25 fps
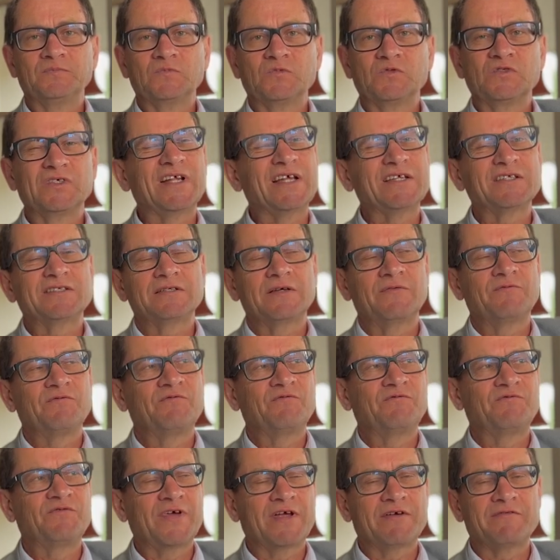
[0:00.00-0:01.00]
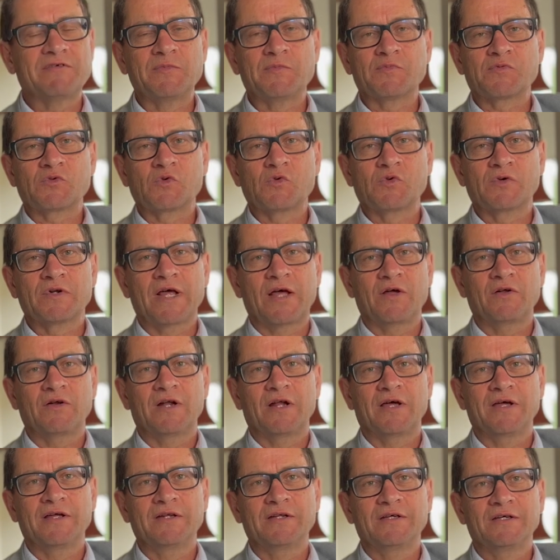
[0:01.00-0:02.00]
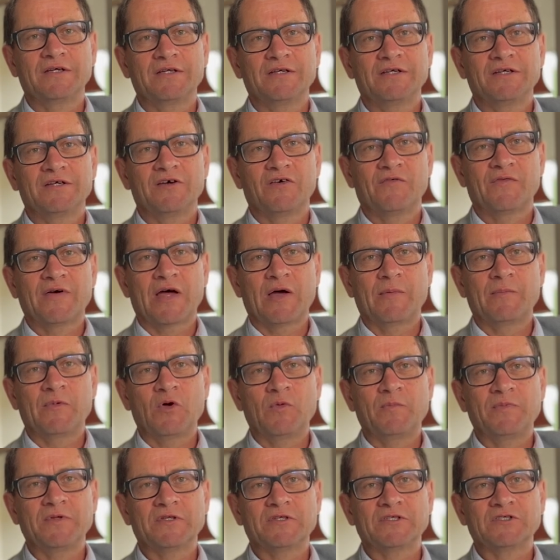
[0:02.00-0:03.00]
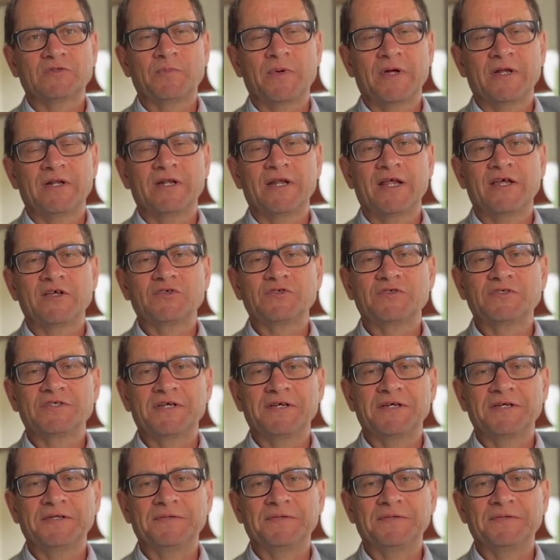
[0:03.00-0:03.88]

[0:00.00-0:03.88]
So that's a very broad outline of how I'm hoping to spend next year.